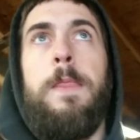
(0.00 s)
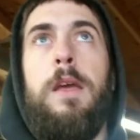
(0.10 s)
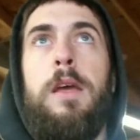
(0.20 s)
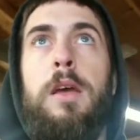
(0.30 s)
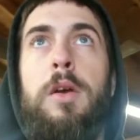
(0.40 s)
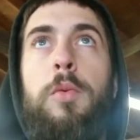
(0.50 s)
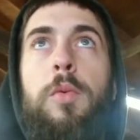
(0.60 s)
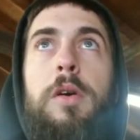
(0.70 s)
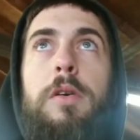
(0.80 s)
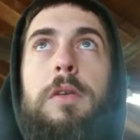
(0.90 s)
Well,
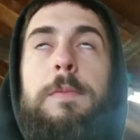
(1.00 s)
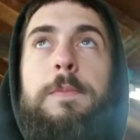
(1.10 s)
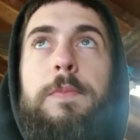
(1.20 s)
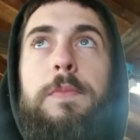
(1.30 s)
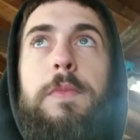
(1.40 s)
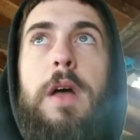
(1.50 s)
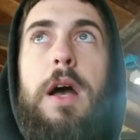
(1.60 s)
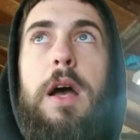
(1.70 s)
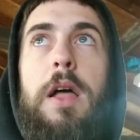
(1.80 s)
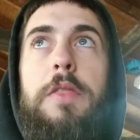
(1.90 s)

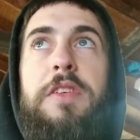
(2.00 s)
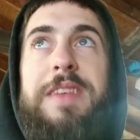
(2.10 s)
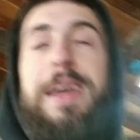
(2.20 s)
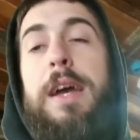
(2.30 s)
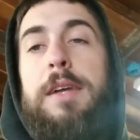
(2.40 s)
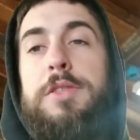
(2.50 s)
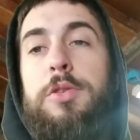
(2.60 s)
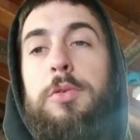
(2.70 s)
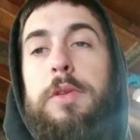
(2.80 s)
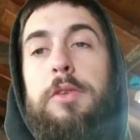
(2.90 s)
the day I had sold that
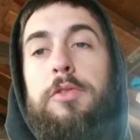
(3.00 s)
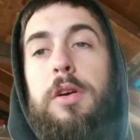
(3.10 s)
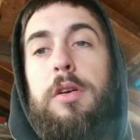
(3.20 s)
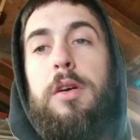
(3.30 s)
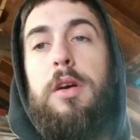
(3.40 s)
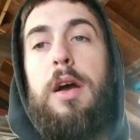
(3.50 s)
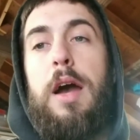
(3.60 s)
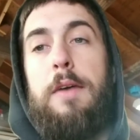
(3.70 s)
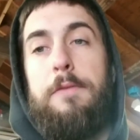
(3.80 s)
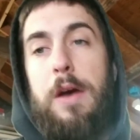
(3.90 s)
truck, I
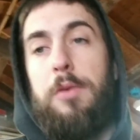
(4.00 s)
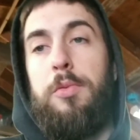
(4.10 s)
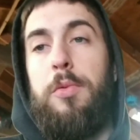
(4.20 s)
found one